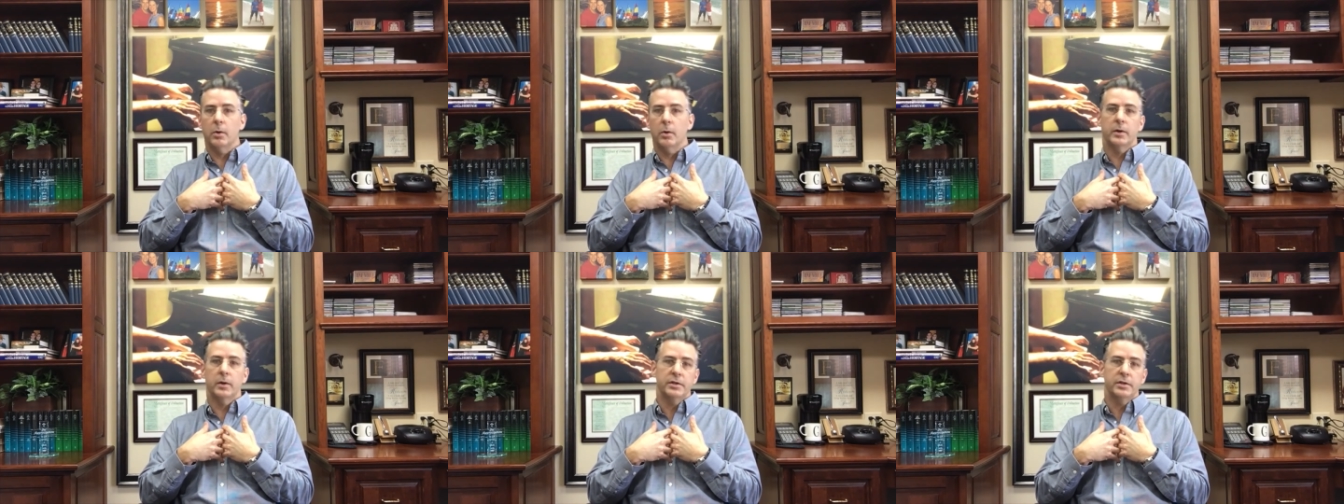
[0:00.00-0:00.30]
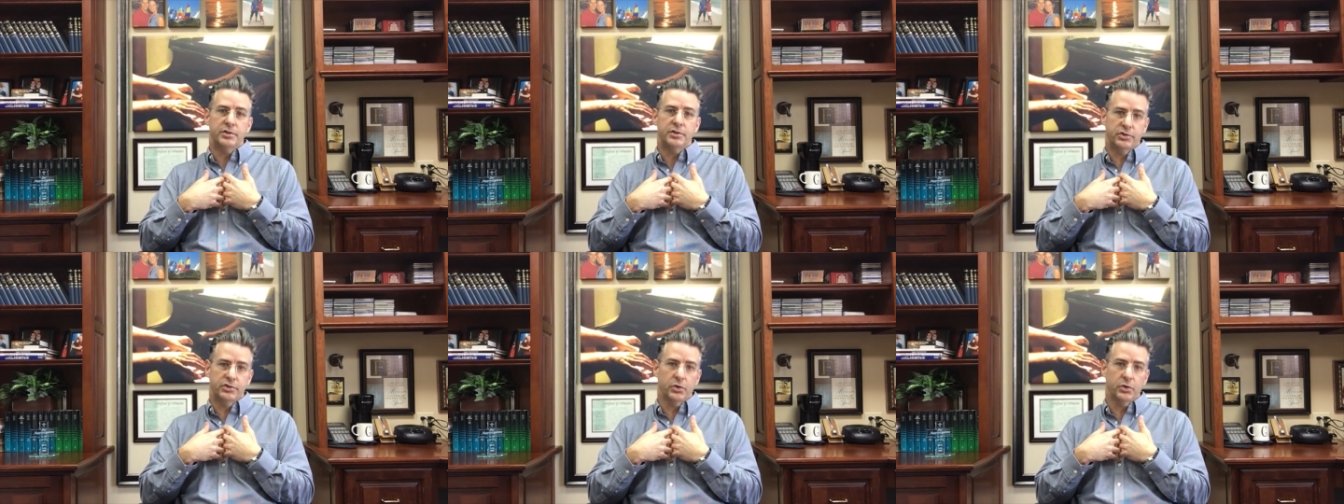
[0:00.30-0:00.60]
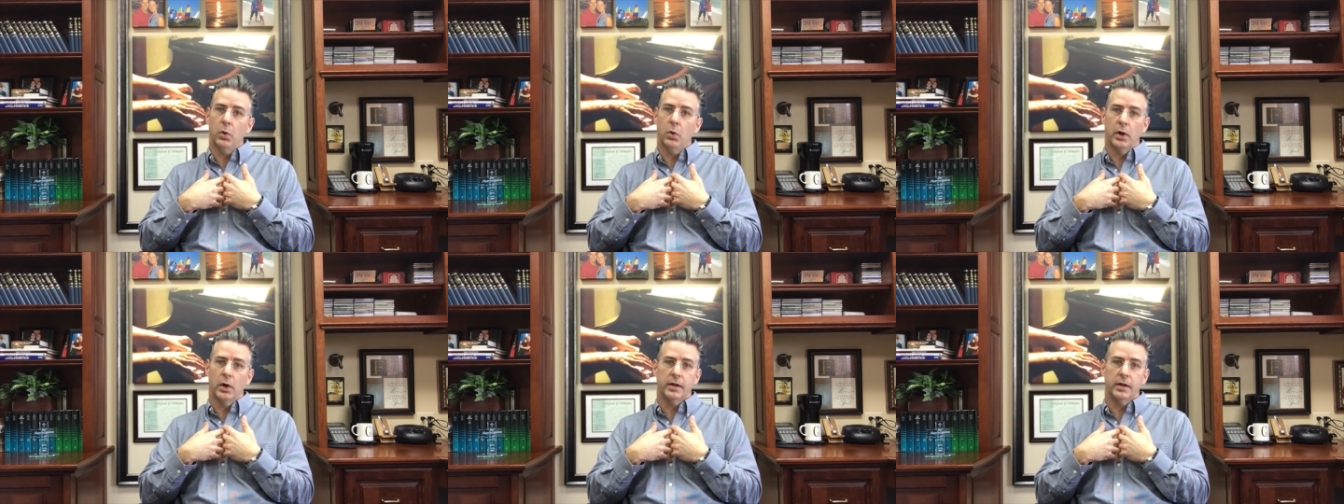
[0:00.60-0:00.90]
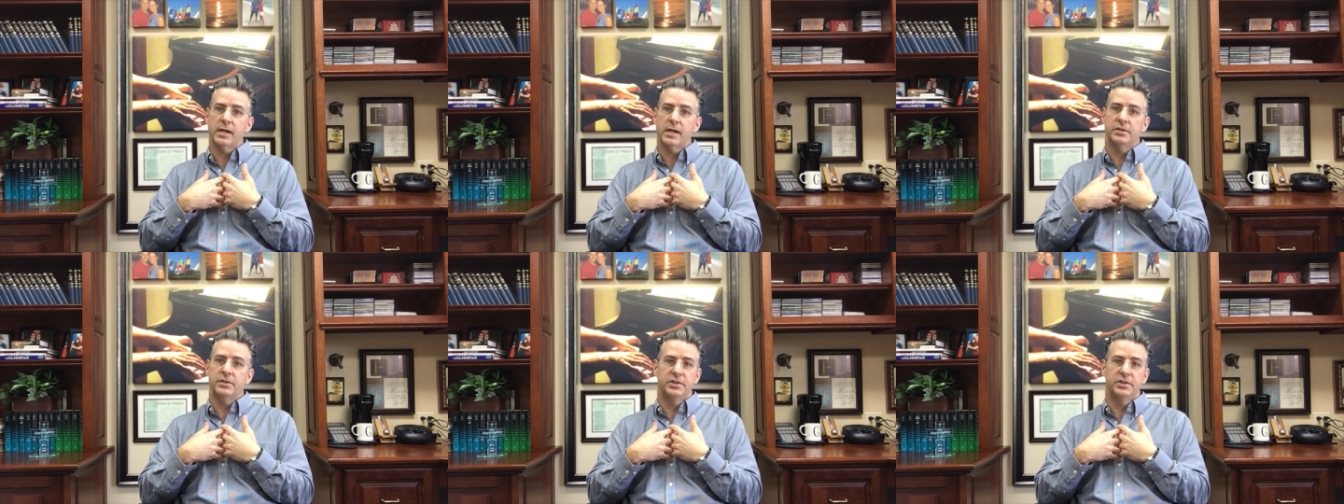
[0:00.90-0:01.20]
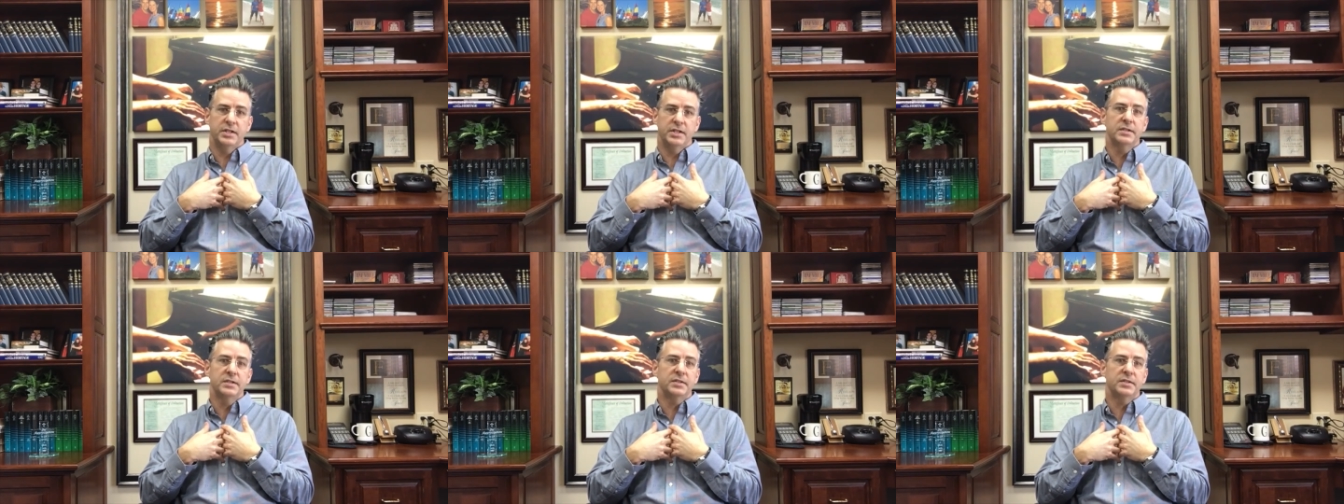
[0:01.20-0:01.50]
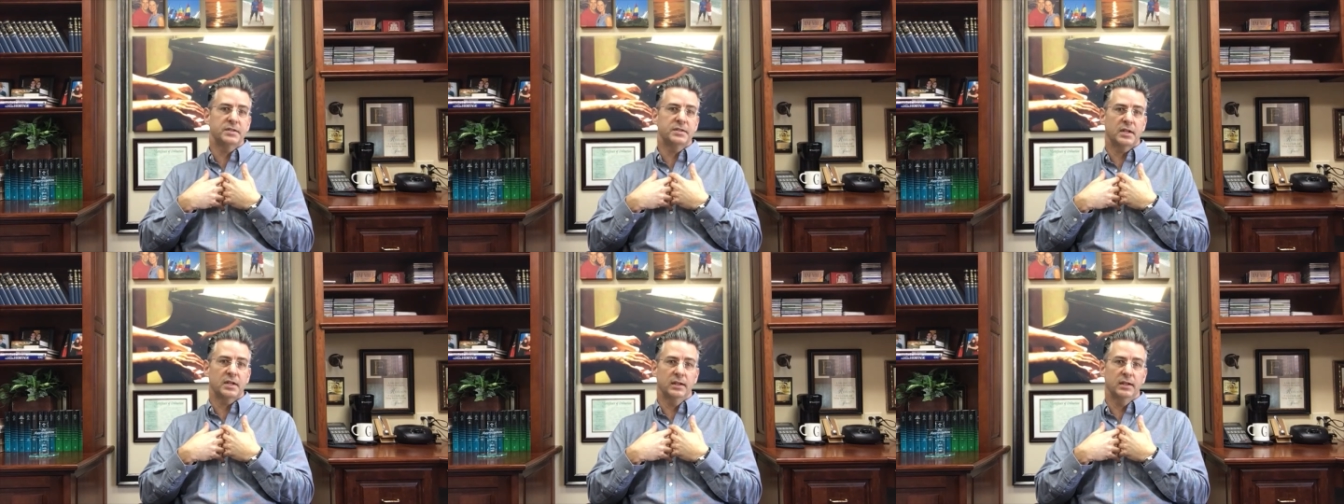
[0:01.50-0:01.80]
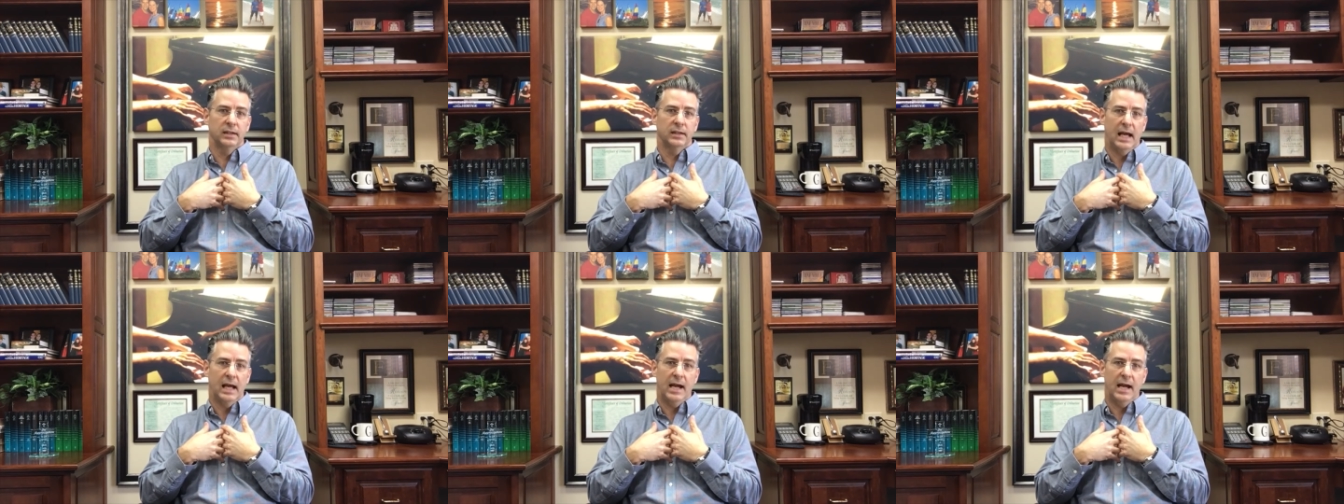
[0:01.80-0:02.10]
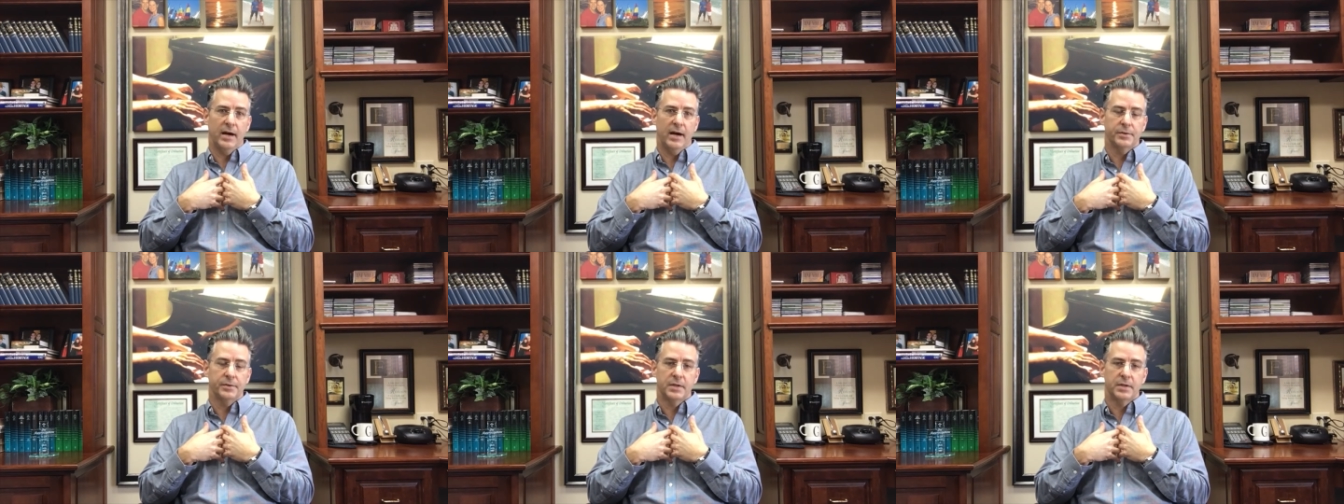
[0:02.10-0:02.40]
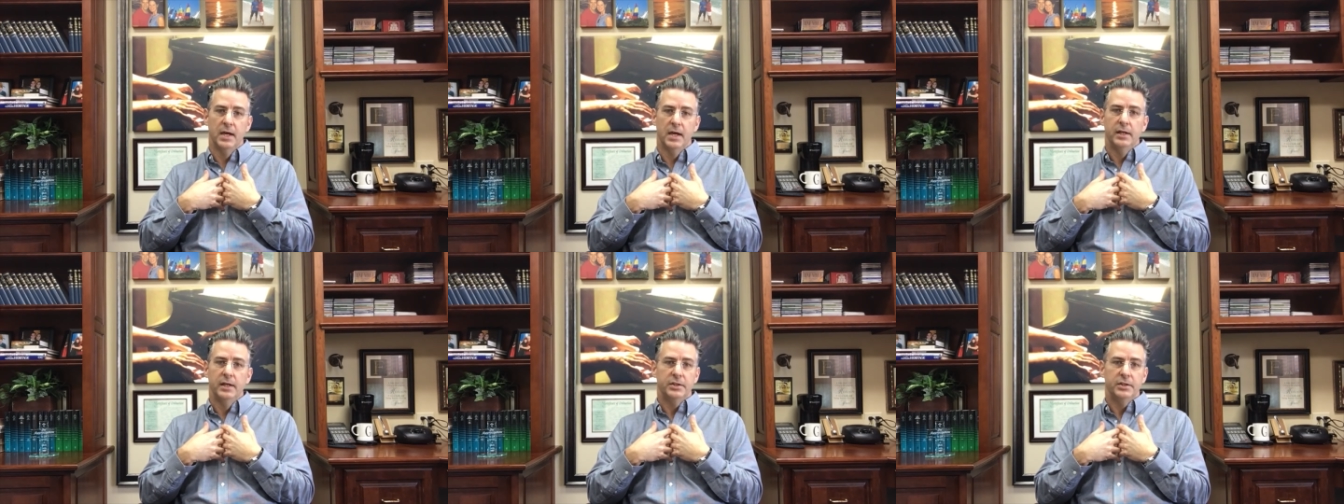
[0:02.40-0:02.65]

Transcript: or as short as Jesus allows.